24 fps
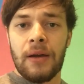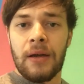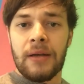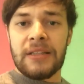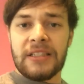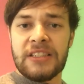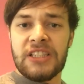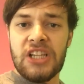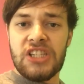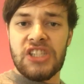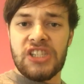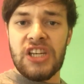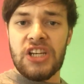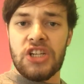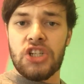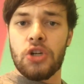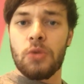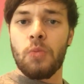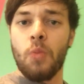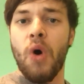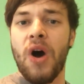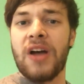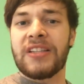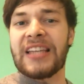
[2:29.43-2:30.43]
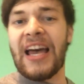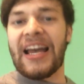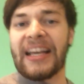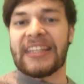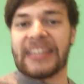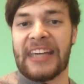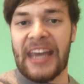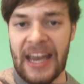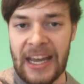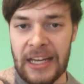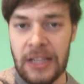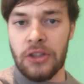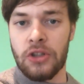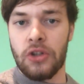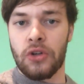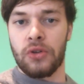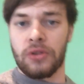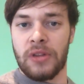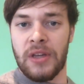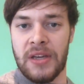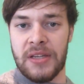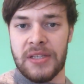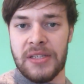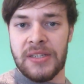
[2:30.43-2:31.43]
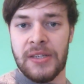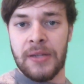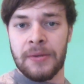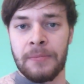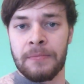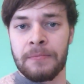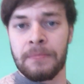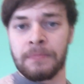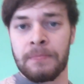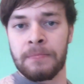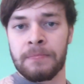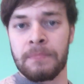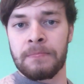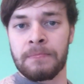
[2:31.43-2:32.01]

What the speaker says: And the decision was, I can do this.